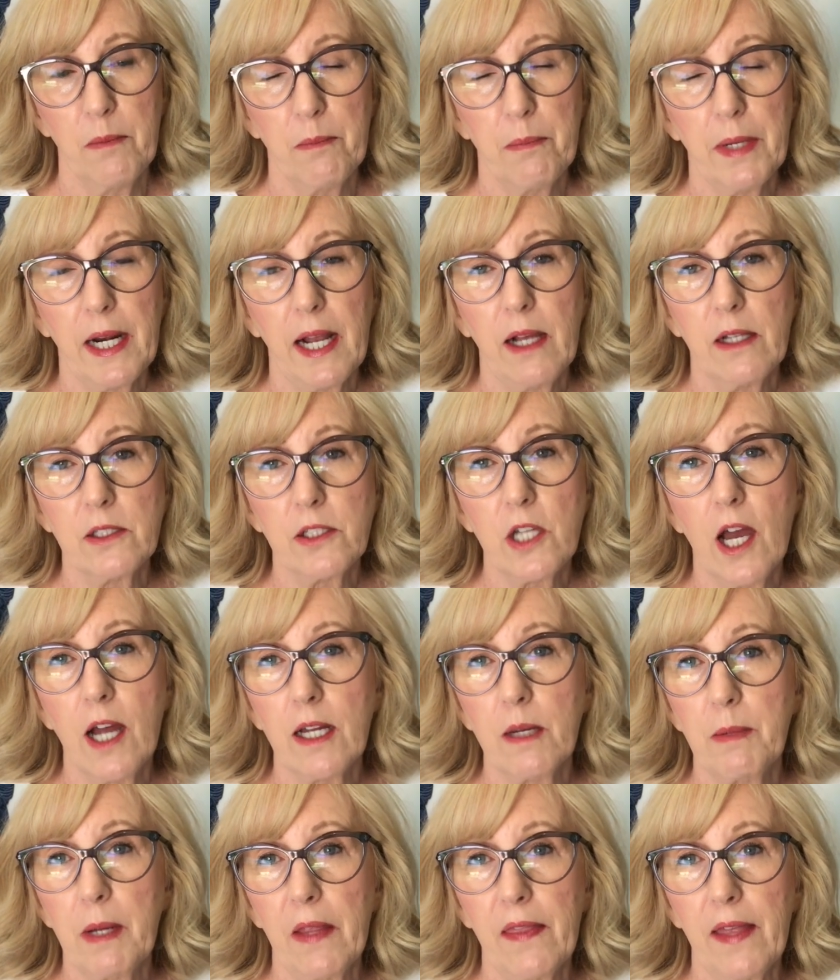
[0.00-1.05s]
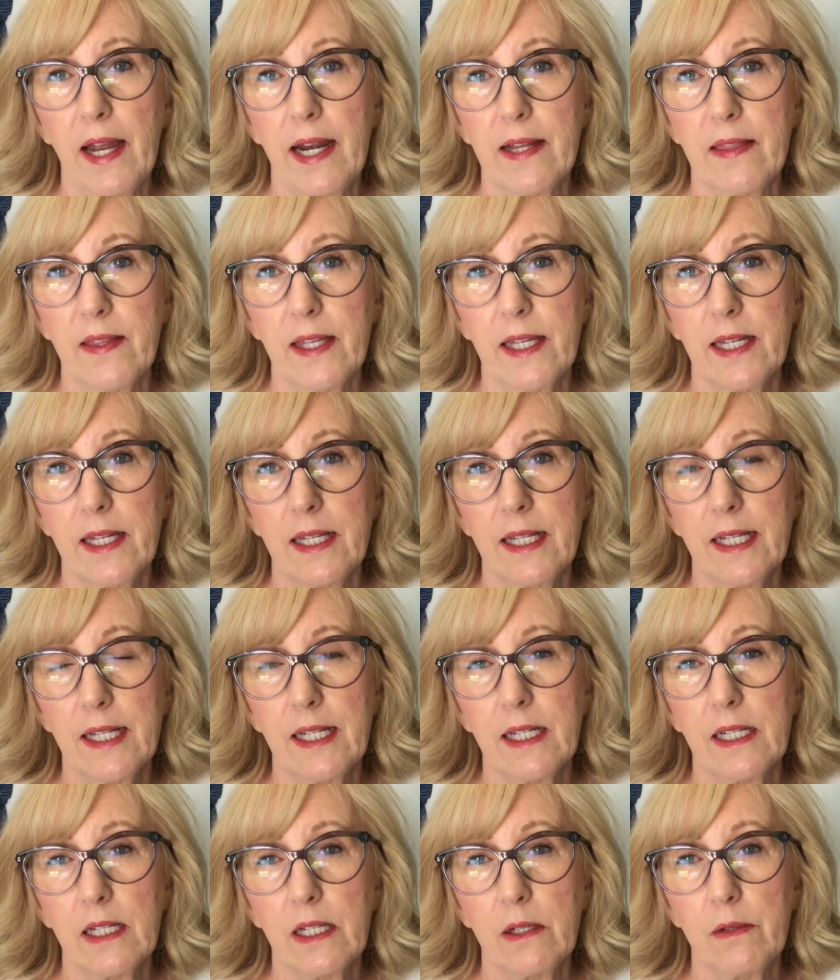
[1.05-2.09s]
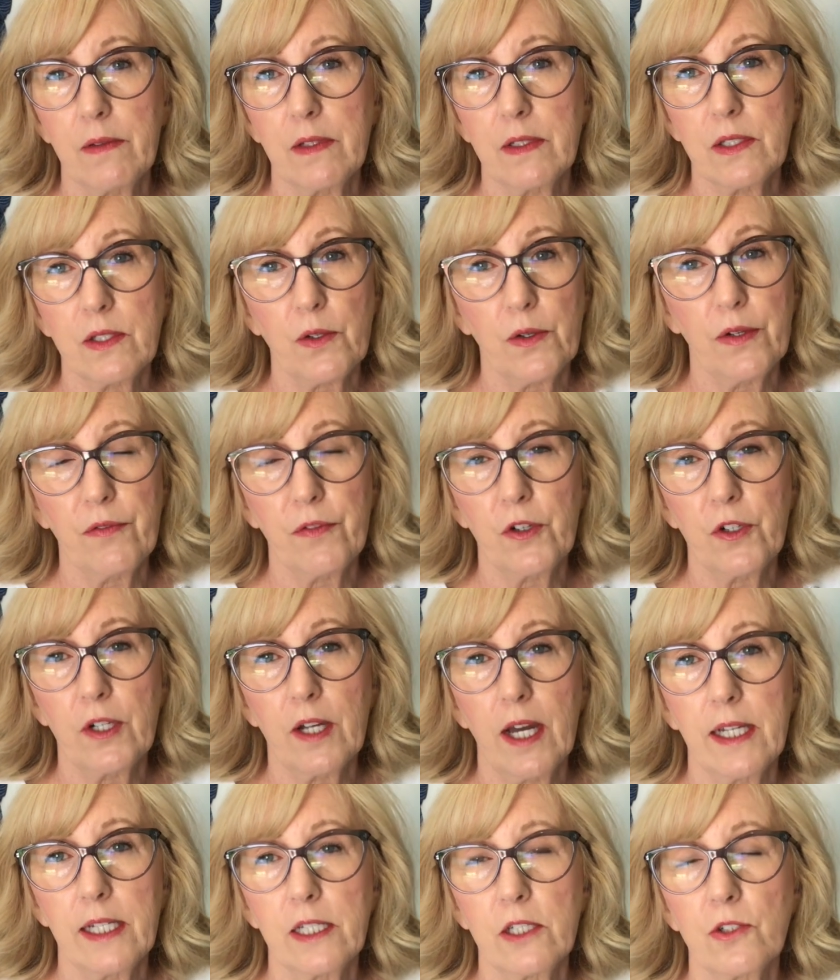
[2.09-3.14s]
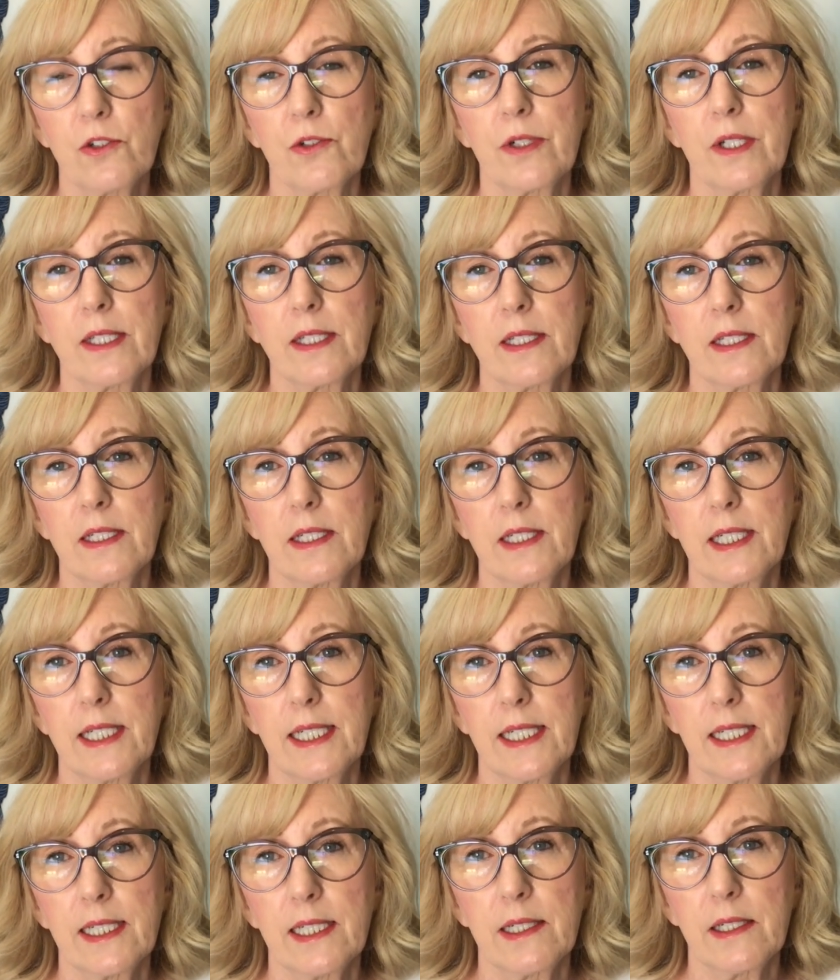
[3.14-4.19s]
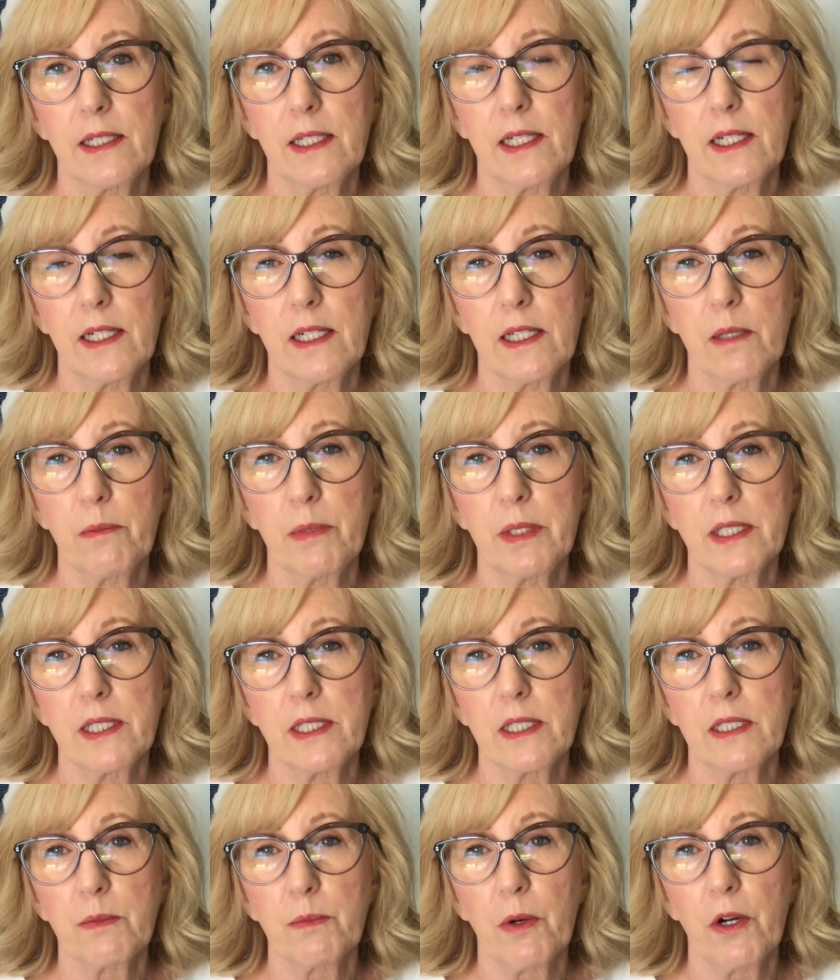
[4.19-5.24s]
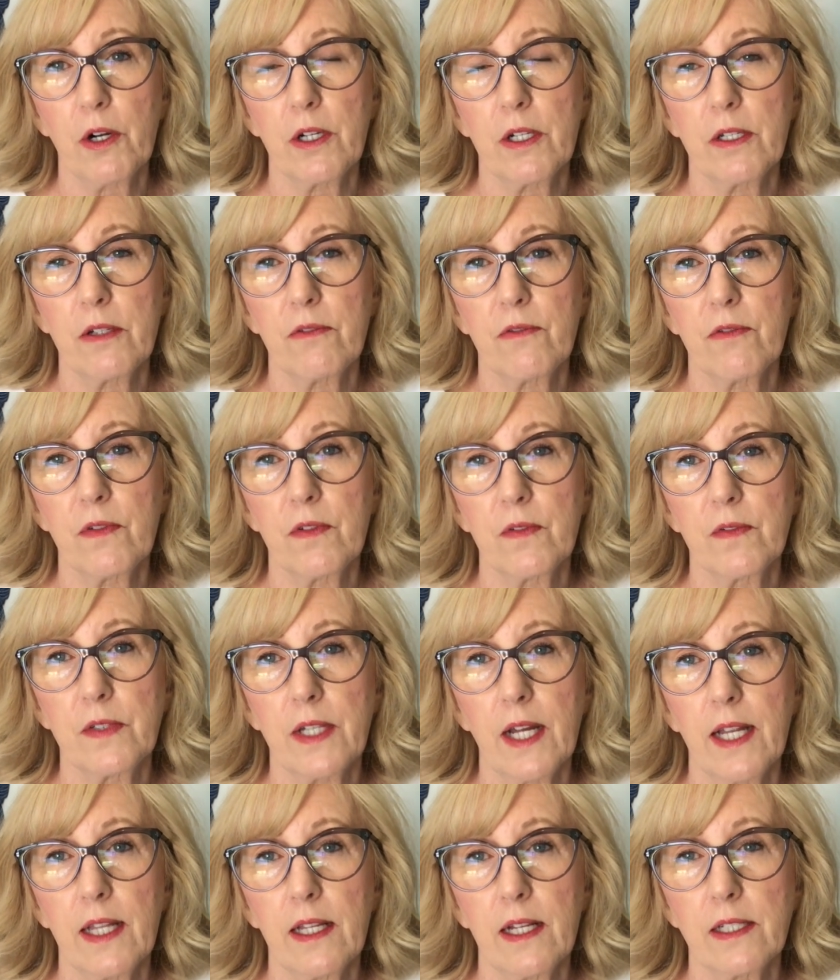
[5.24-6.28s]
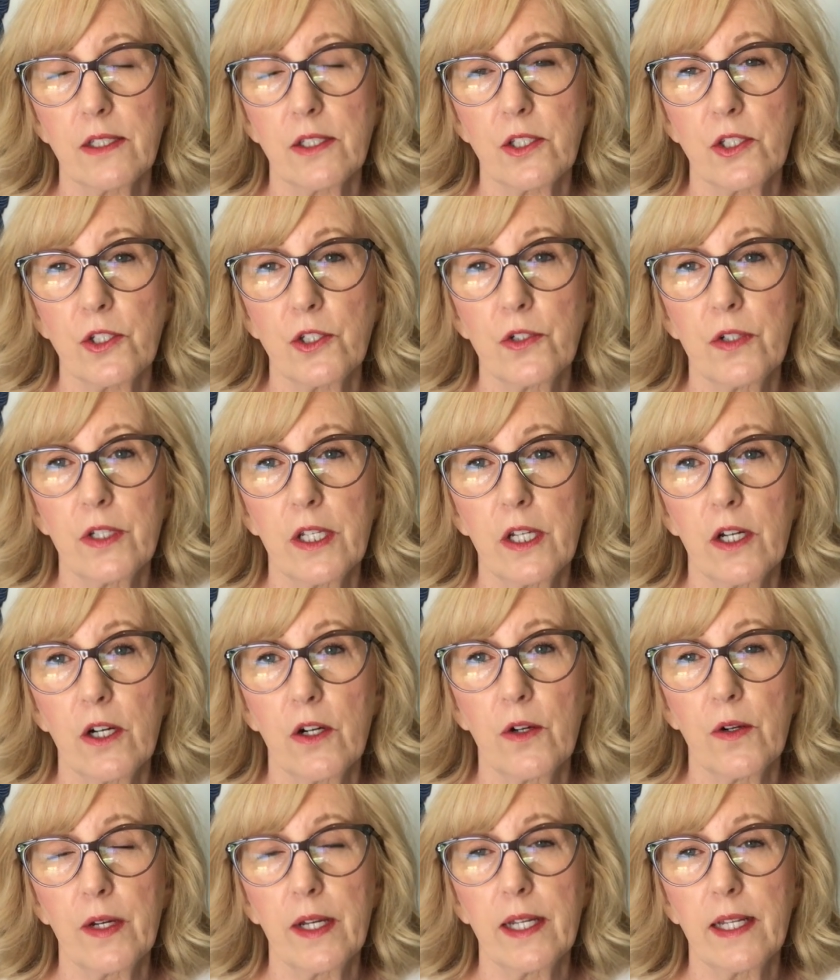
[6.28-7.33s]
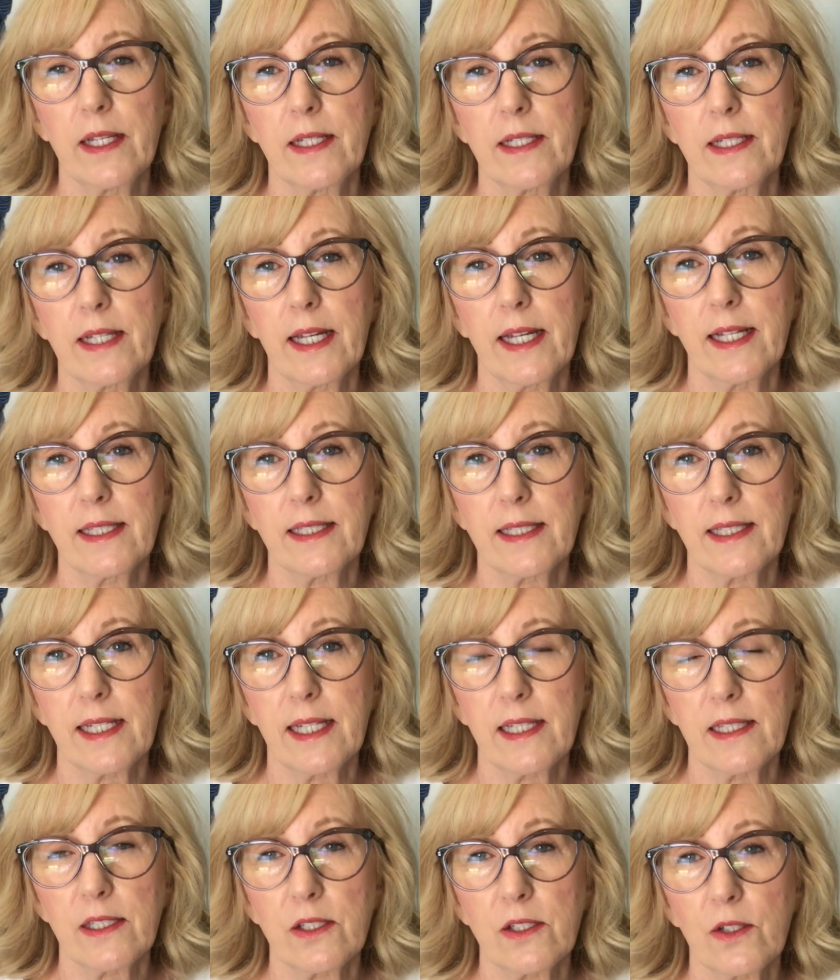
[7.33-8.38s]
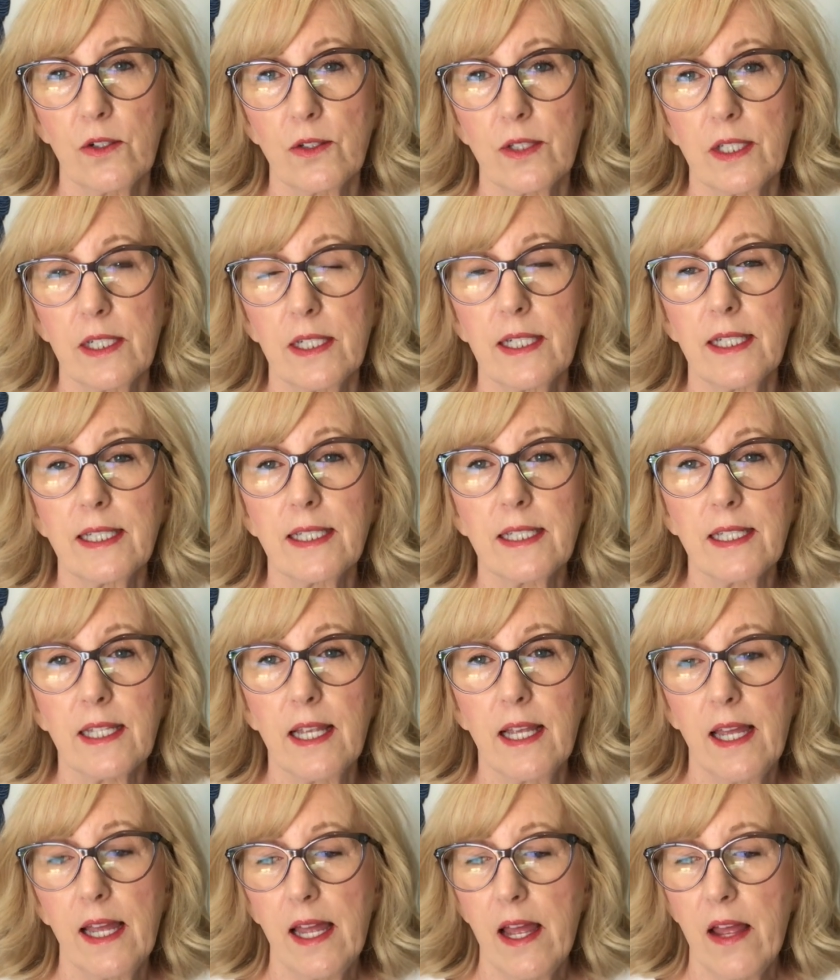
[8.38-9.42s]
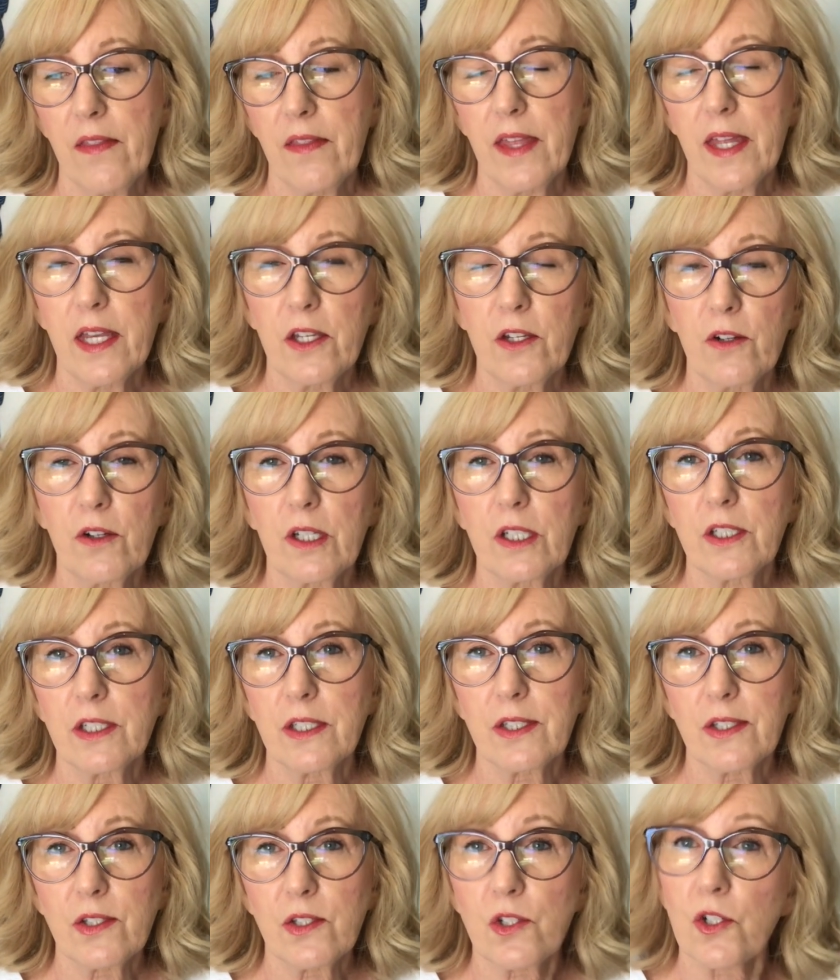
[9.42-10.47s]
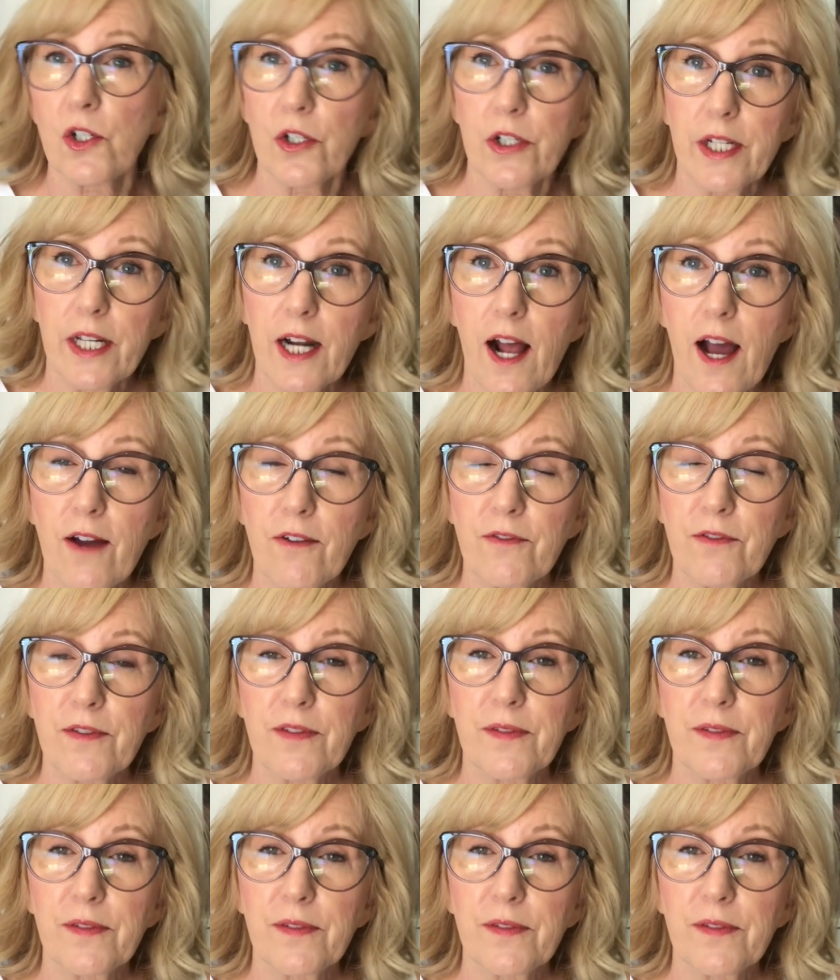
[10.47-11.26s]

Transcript: but I'll talk about that at the end. So if you're not interested in the business part of Dye Lot Studio and Diane Stanley Sews and Knits, then you can just turn it off.